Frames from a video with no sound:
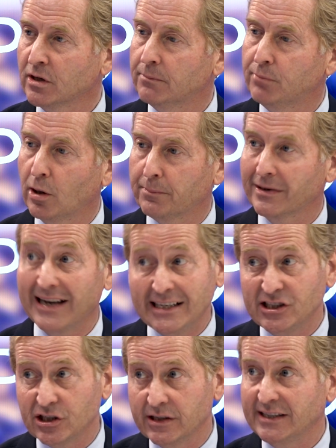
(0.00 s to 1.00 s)

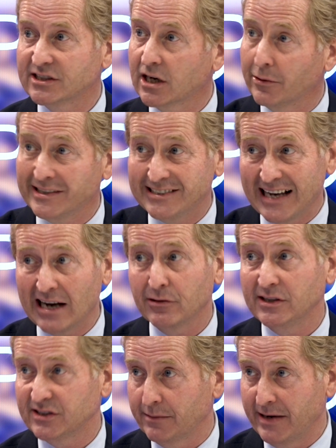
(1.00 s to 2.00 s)
population is going down
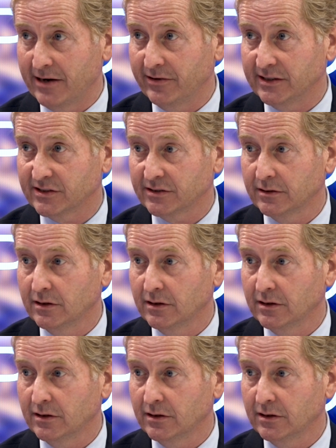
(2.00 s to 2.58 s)
in some areas.